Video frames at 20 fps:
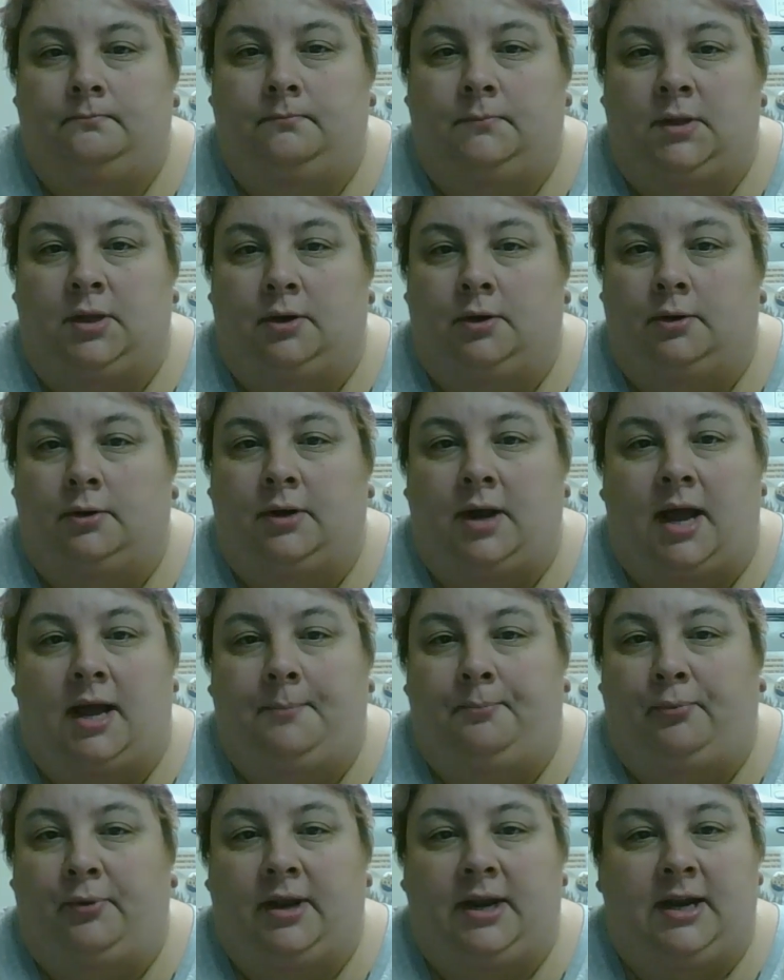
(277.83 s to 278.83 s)
You're
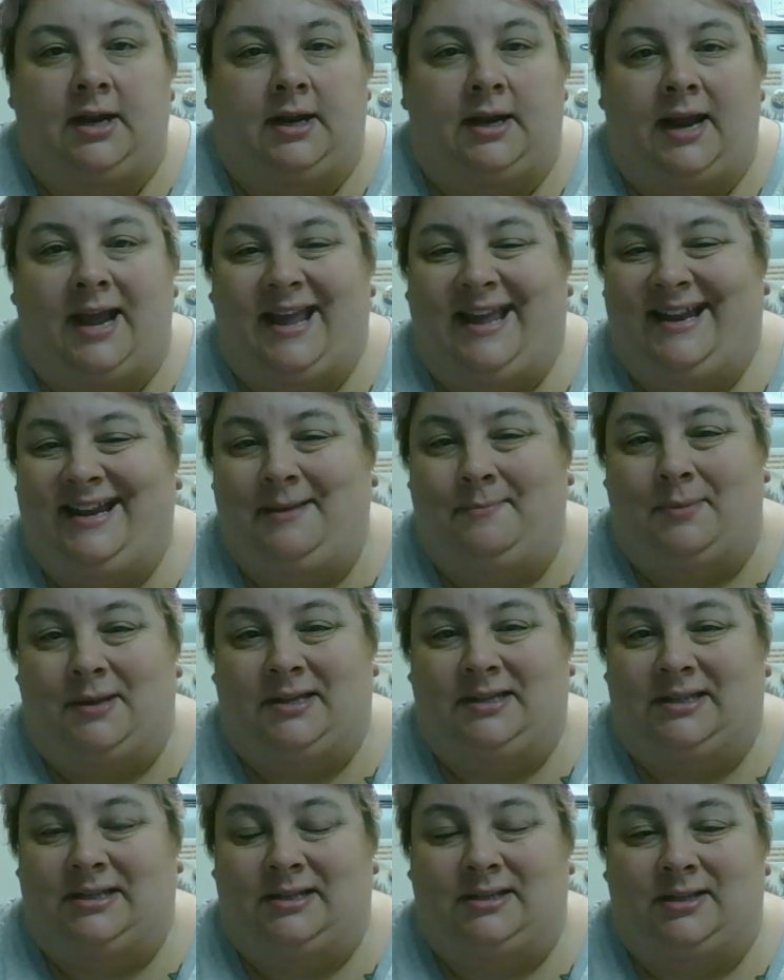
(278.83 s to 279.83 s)
not bringing in any
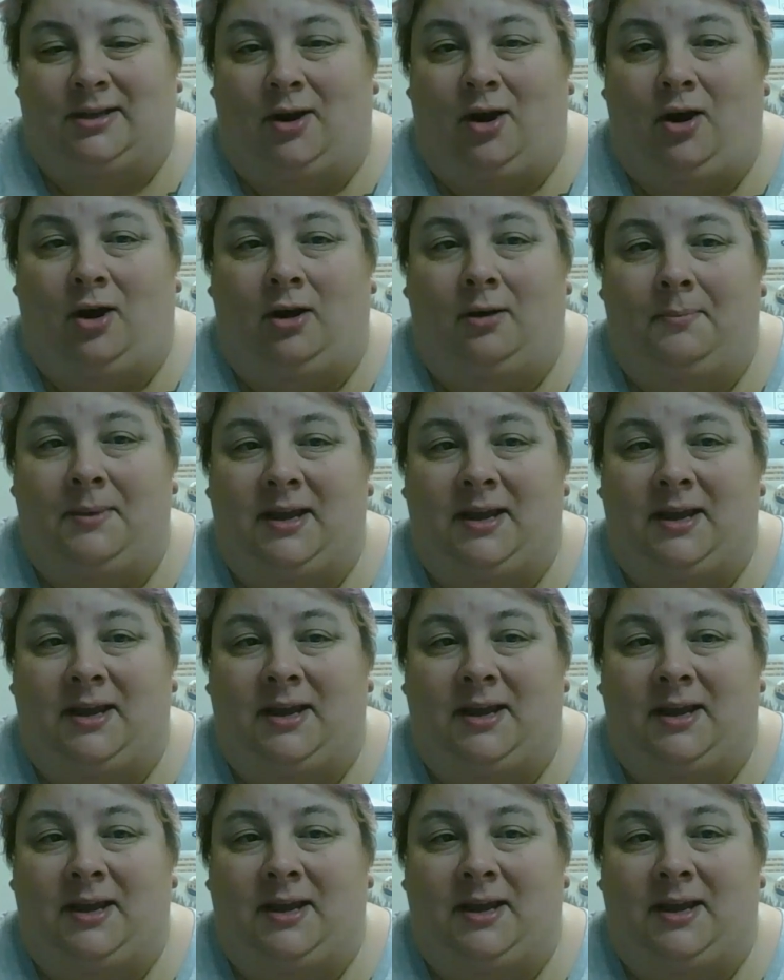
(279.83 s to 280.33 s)
business at all,